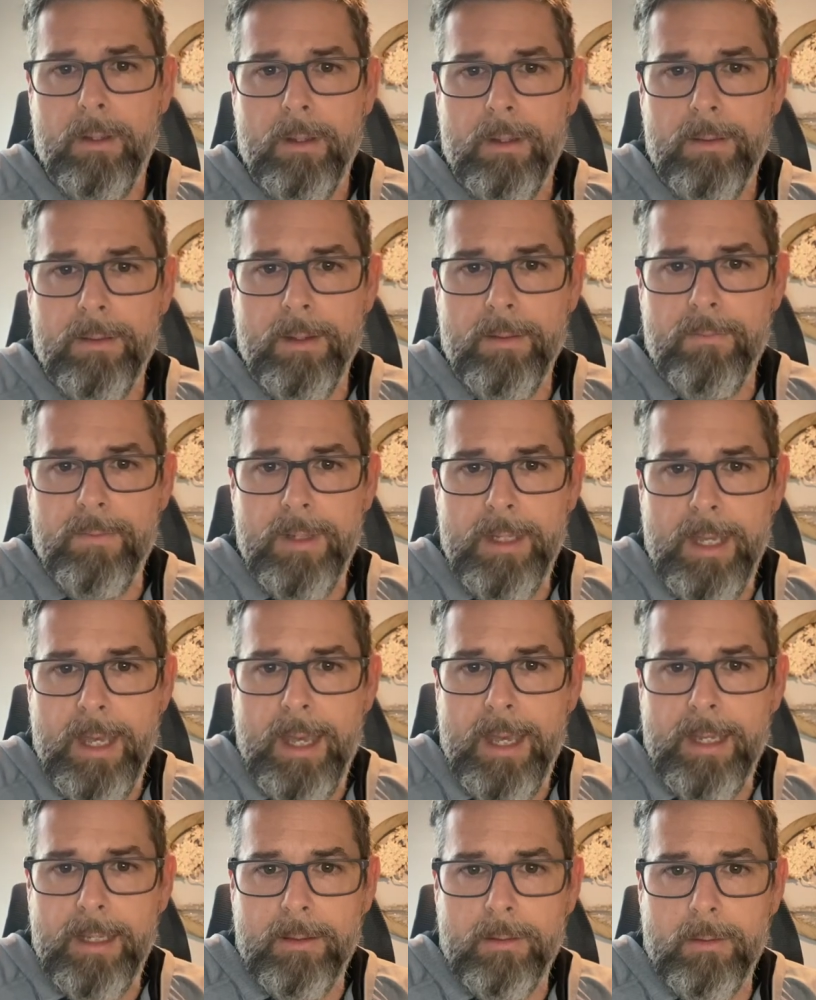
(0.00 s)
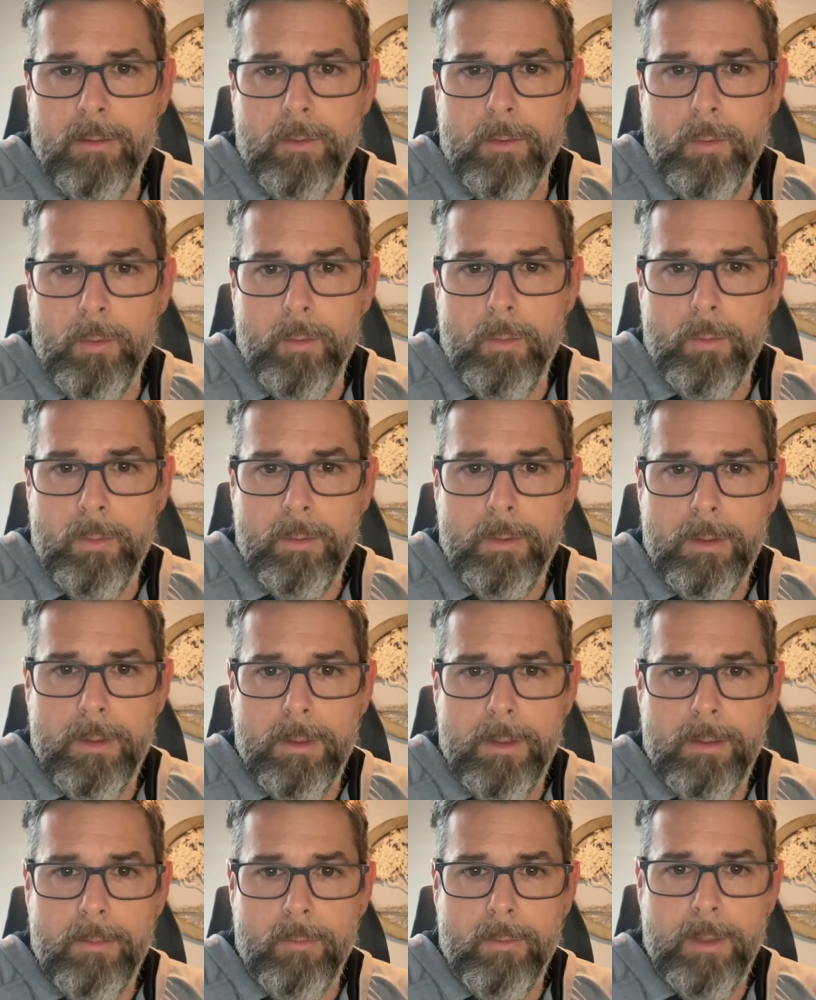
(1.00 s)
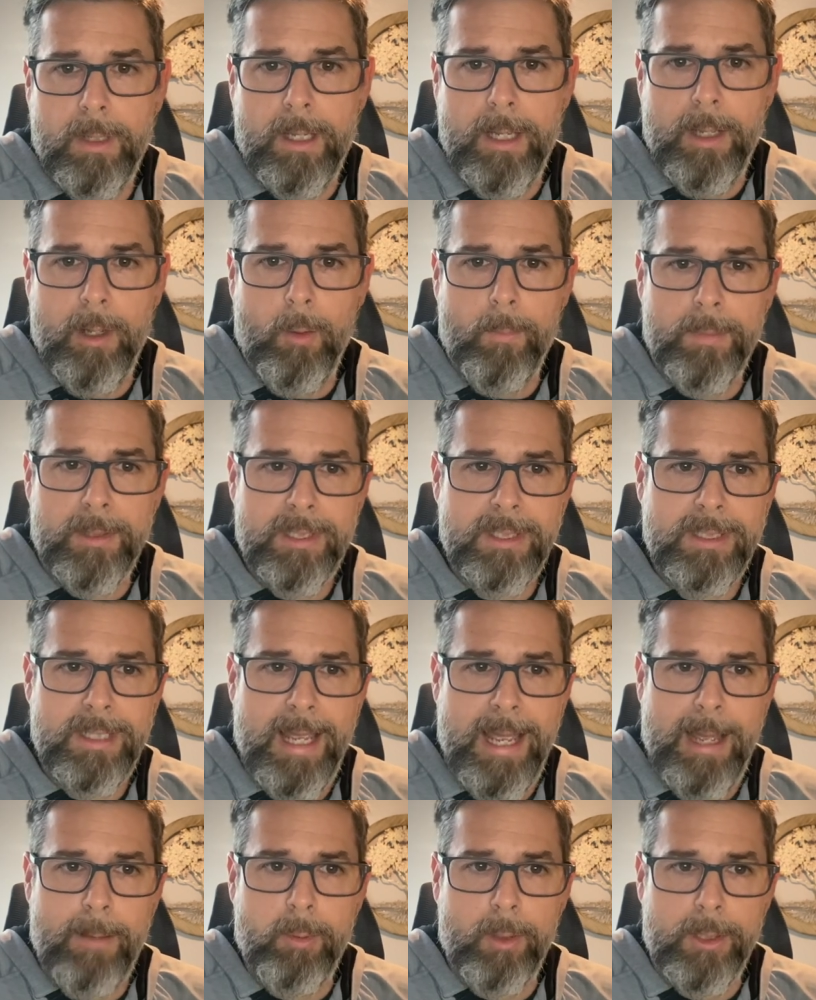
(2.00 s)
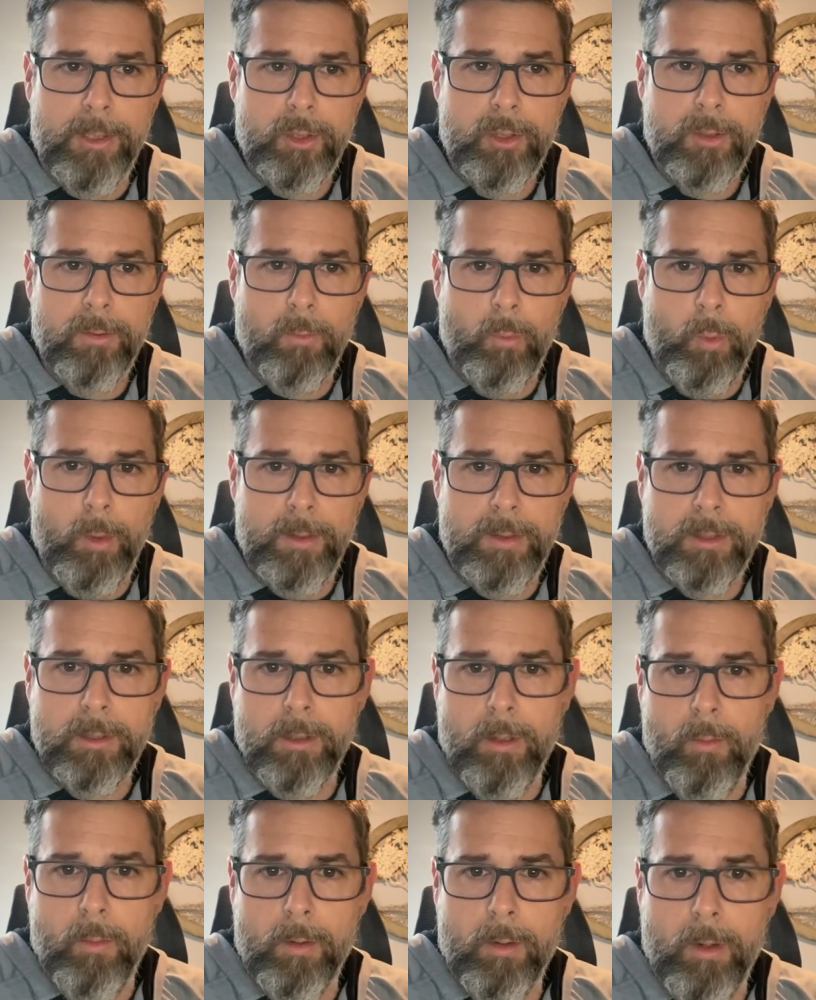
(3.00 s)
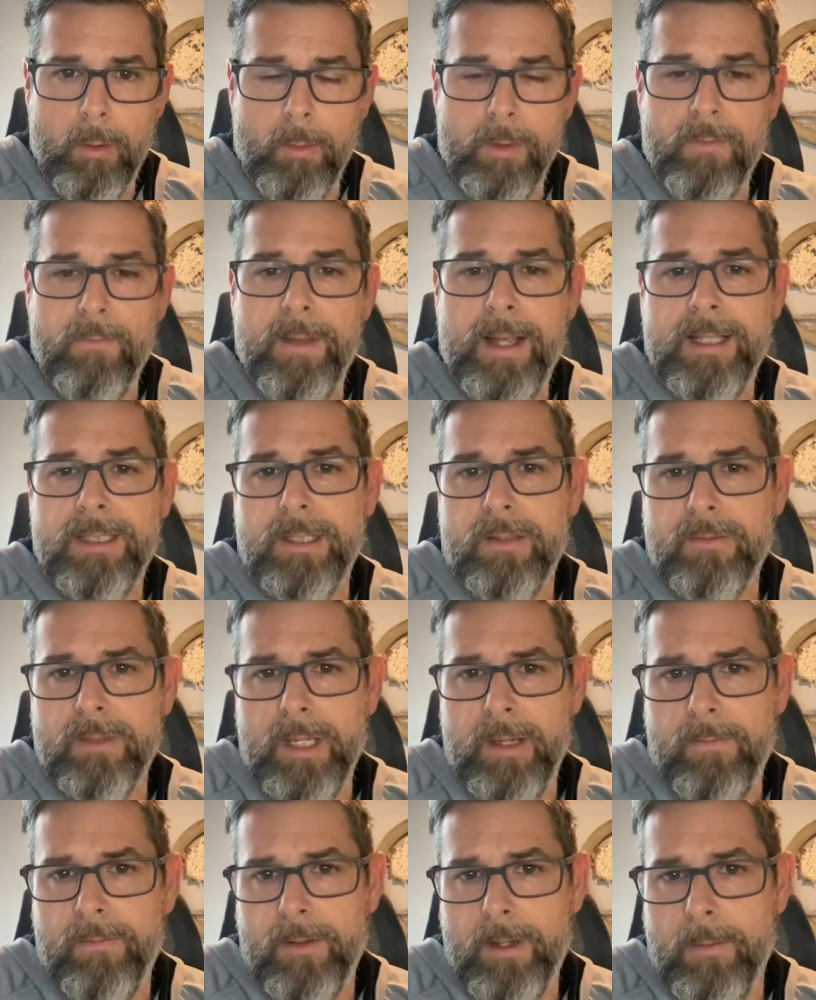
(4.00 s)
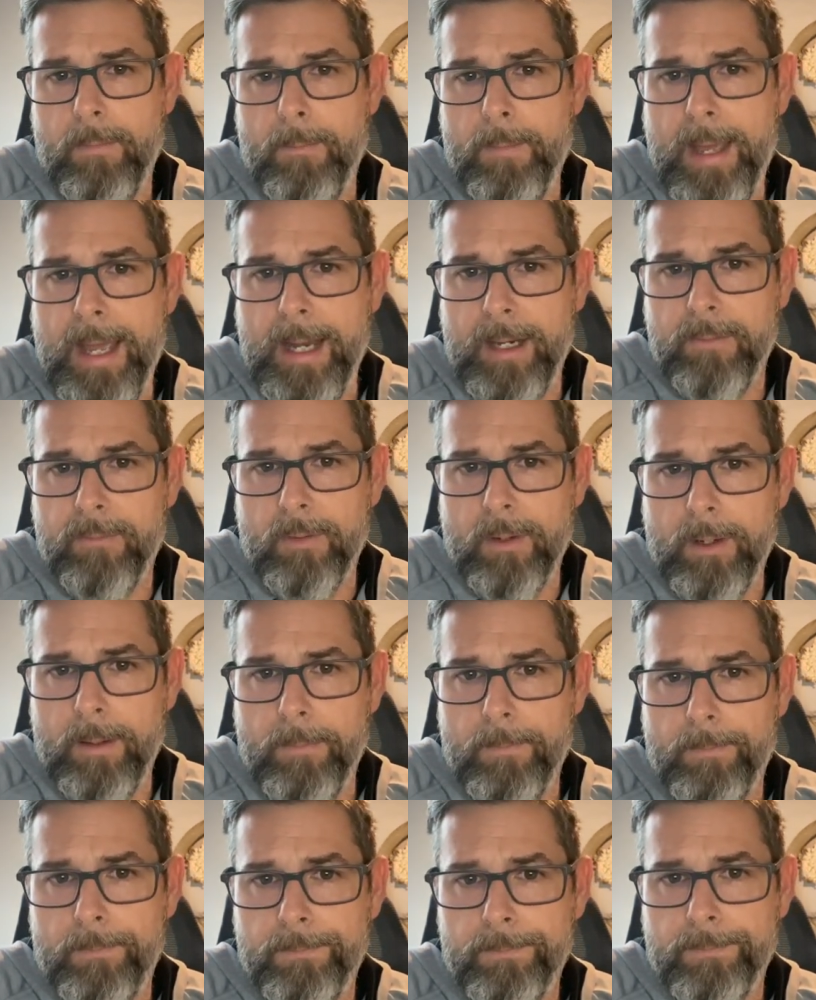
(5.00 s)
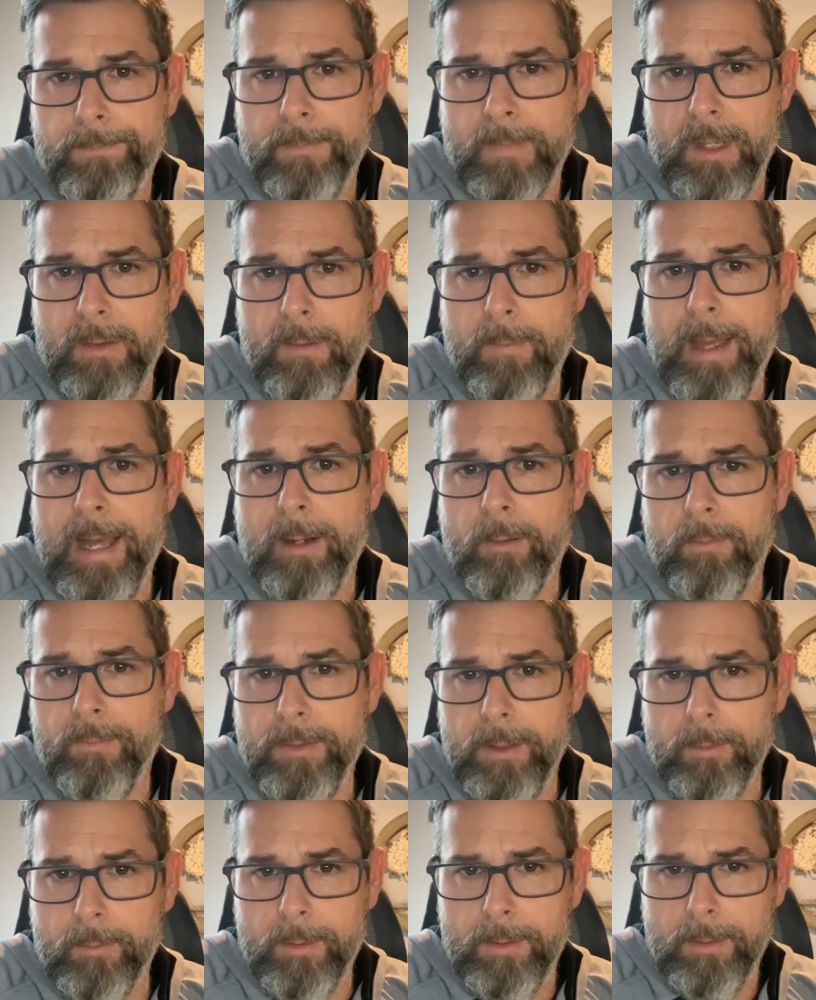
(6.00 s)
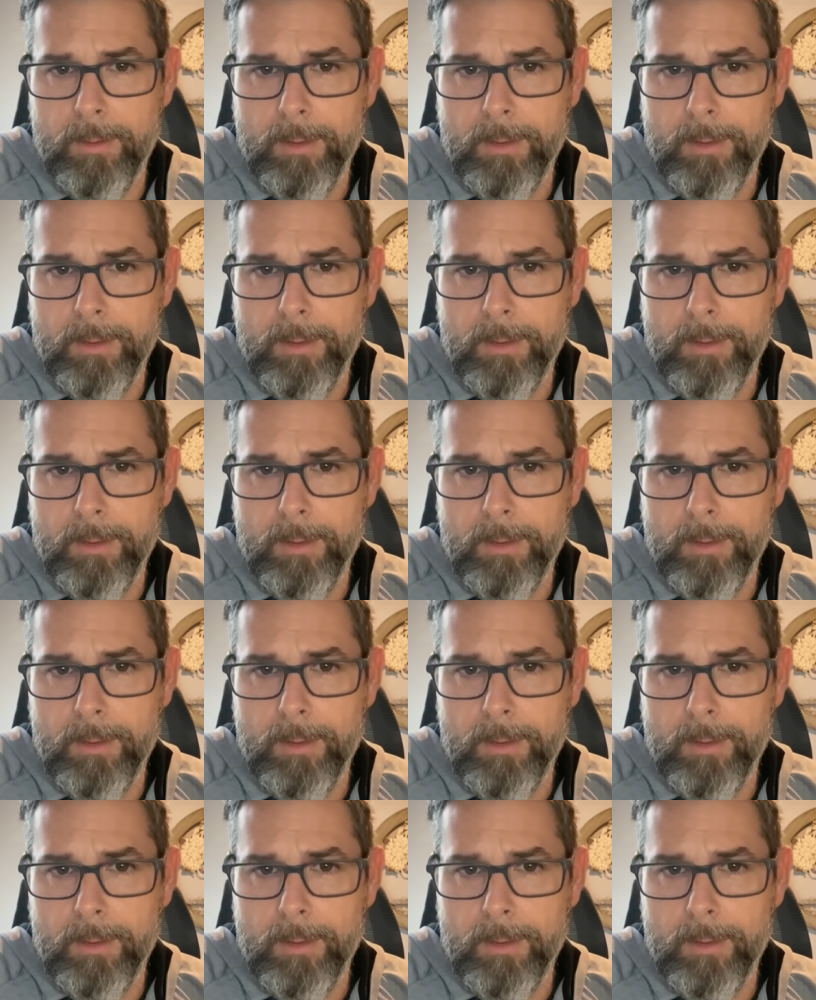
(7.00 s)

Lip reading: the VA to help establish what's going on with vets as they've come back from the battlefield.